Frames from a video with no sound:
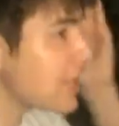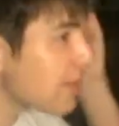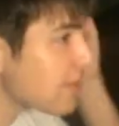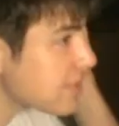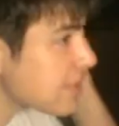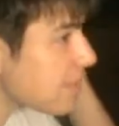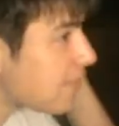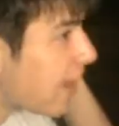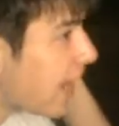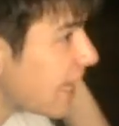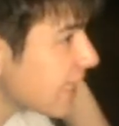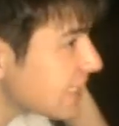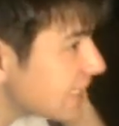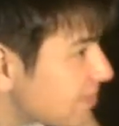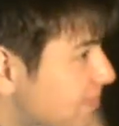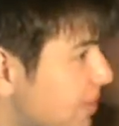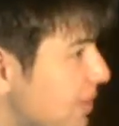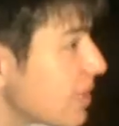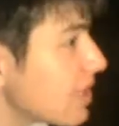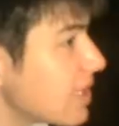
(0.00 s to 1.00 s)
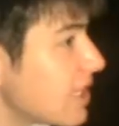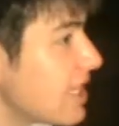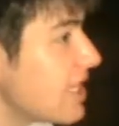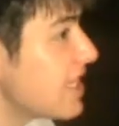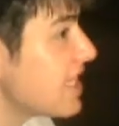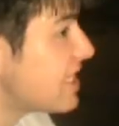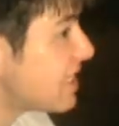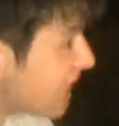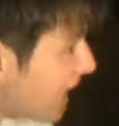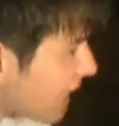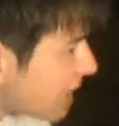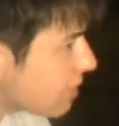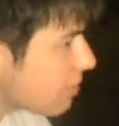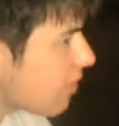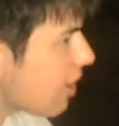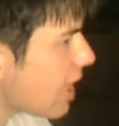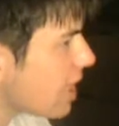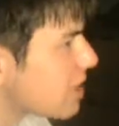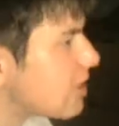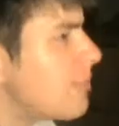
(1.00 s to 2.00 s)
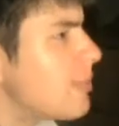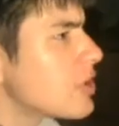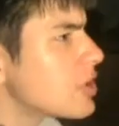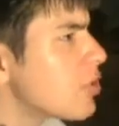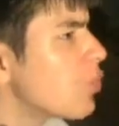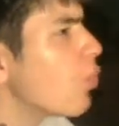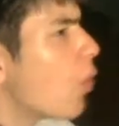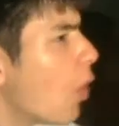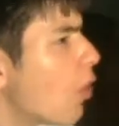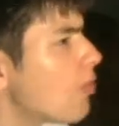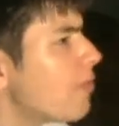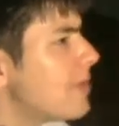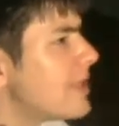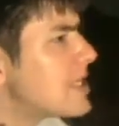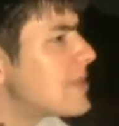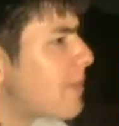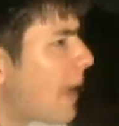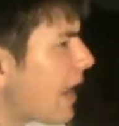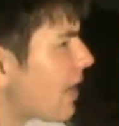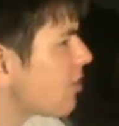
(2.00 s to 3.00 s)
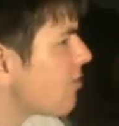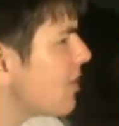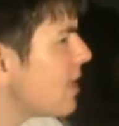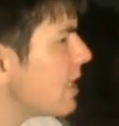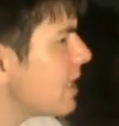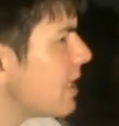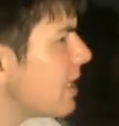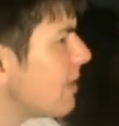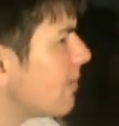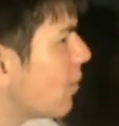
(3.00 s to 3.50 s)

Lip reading: But there is a possibility that Dr. Octopus won't be Spider-Man